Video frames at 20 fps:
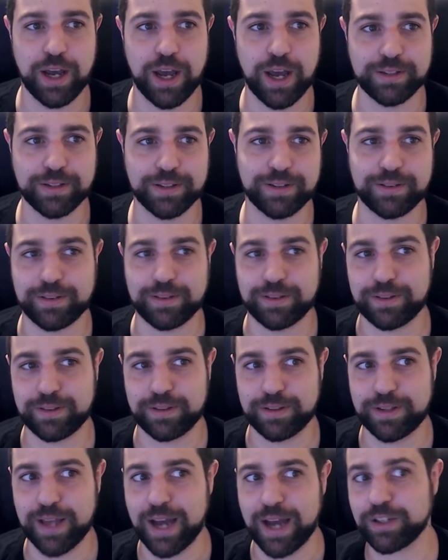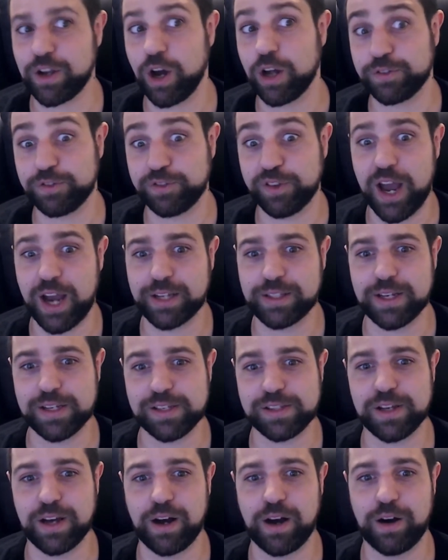and that got flagged
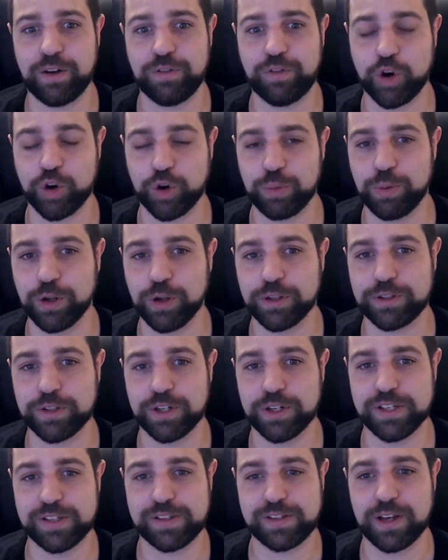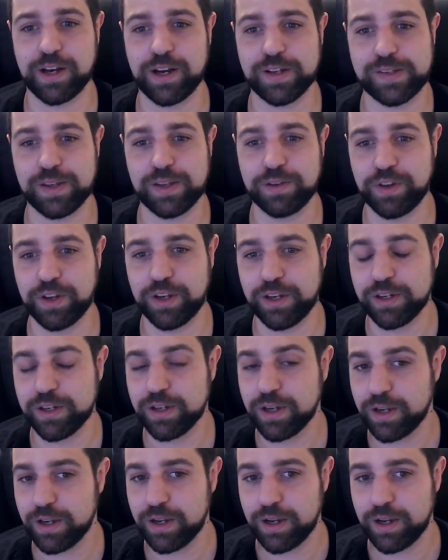as vulnerable to this CVE.